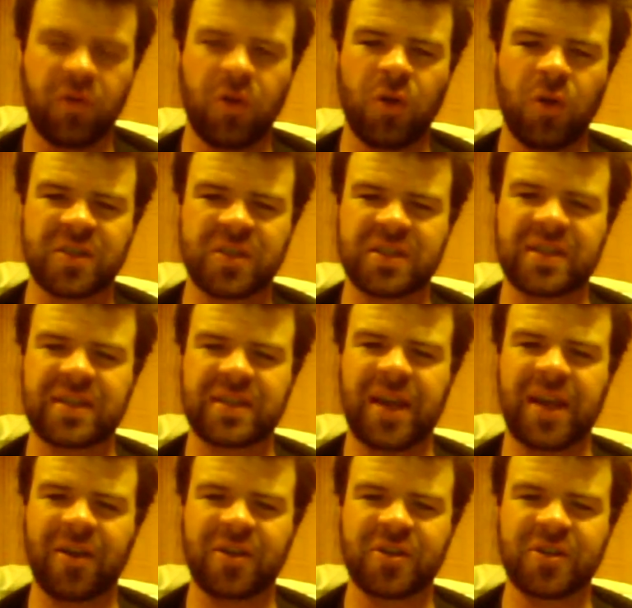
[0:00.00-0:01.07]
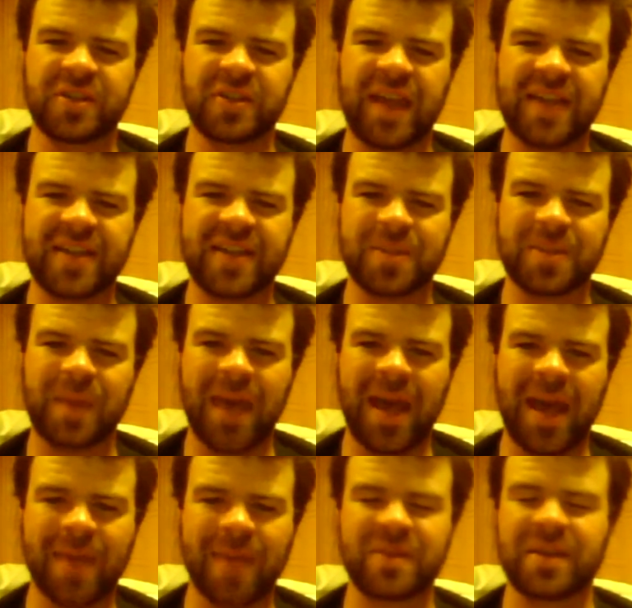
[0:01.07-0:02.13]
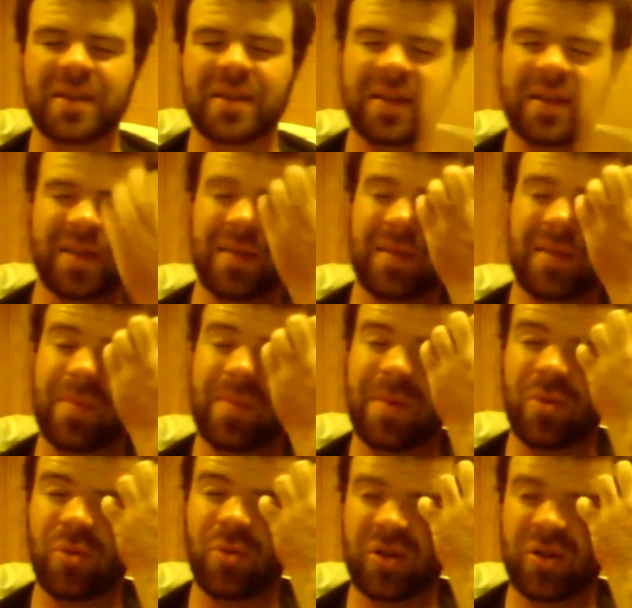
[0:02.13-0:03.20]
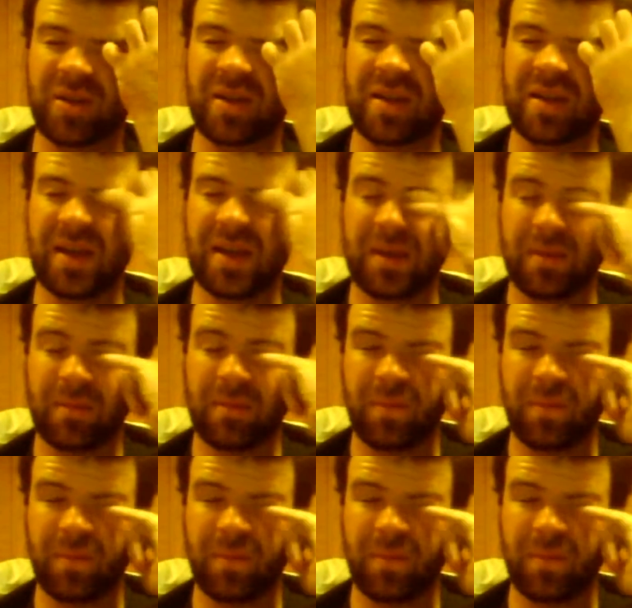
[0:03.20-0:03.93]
horses and carriages, handsome cabs that people could